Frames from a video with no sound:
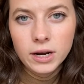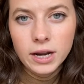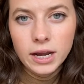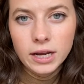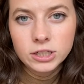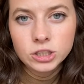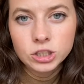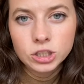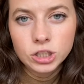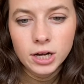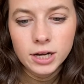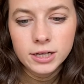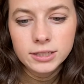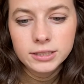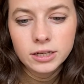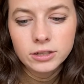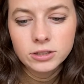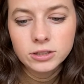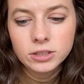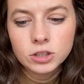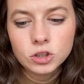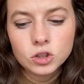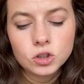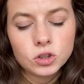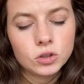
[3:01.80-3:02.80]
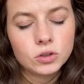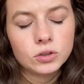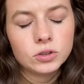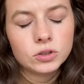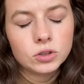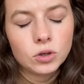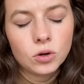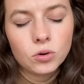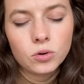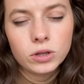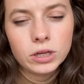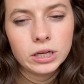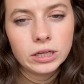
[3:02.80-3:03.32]
extracts out there, so you could
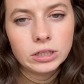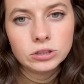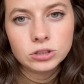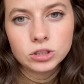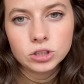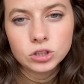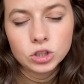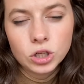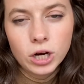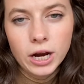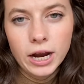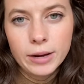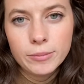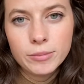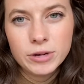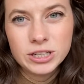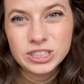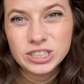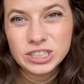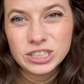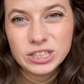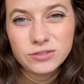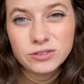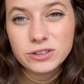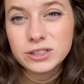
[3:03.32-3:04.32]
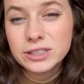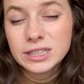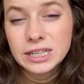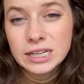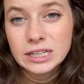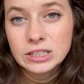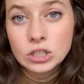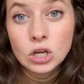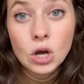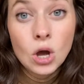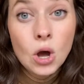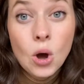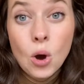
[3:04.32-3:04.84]
totally try a bunch of different
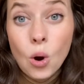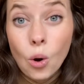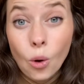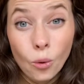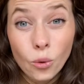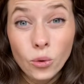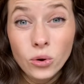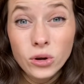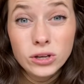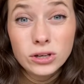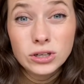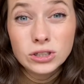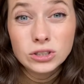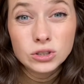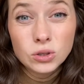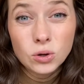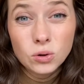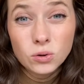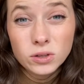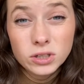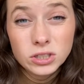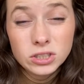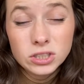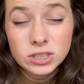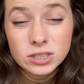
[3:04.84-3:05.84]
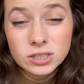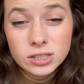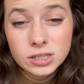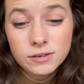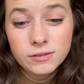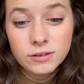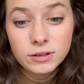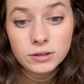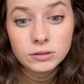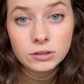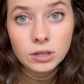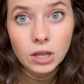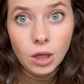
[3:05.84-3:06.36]
things, or you can totally just leave
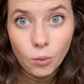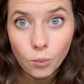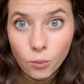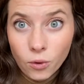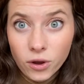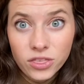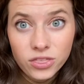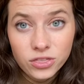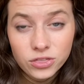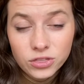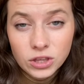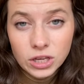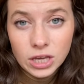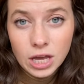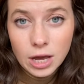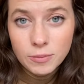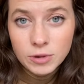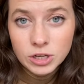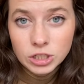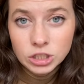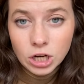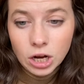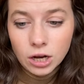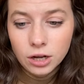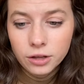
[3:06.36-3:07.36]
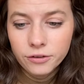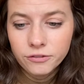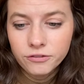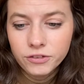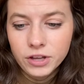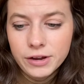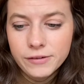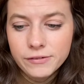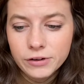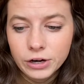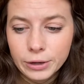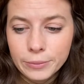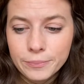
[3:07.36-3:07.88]
it with the yummy chocolate
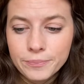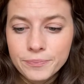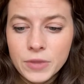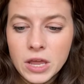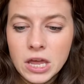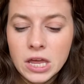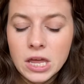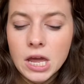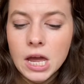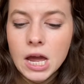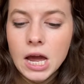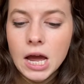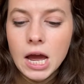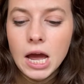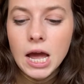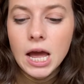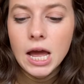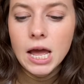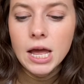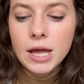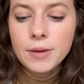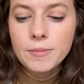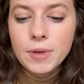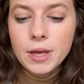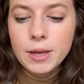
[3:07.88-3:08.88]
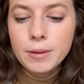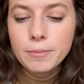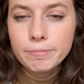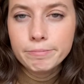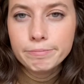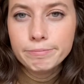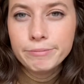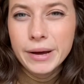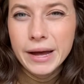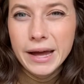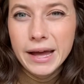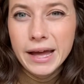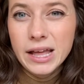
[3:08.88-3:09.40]
flavor.
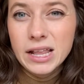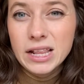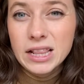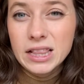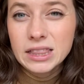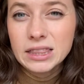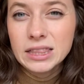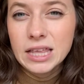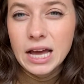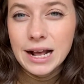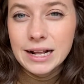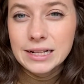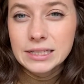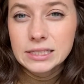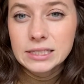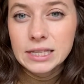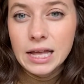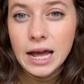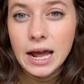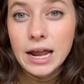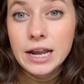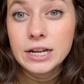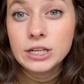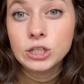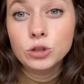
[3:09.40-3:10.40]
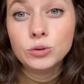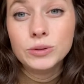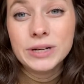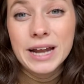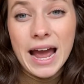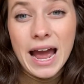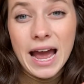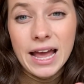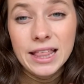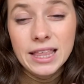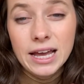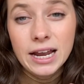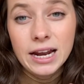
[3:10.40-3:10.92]
But that's that, and you would
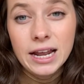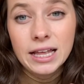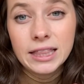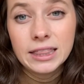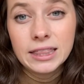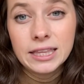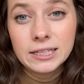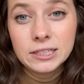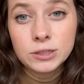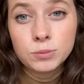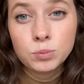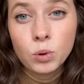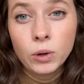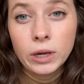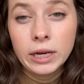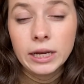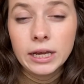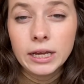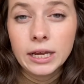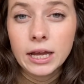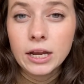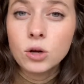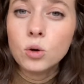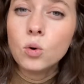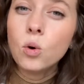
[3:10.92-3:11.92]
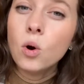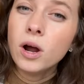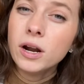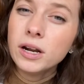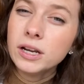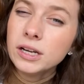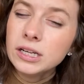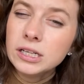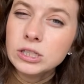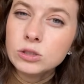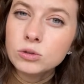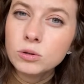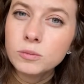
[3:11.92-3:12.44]
add that at this point. Again,
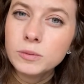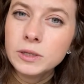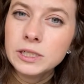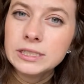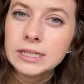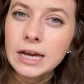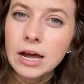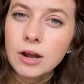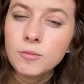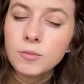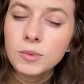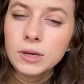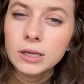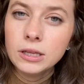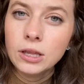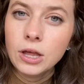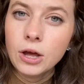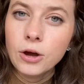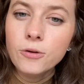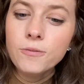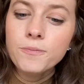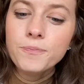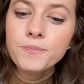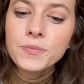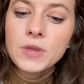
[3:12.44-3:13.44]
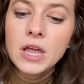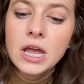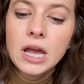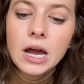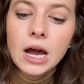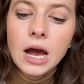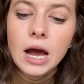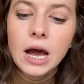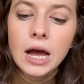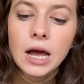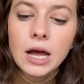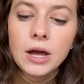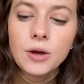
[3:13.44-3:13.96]
quantities will be down below,
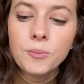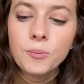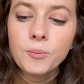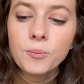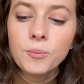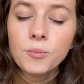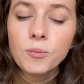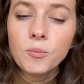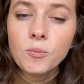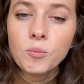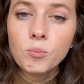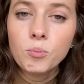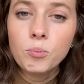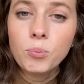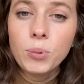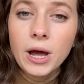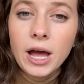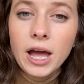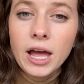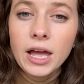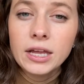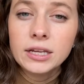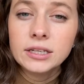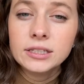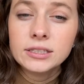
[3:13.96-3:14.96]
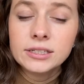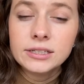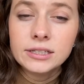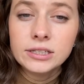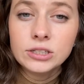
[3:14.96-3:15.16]
but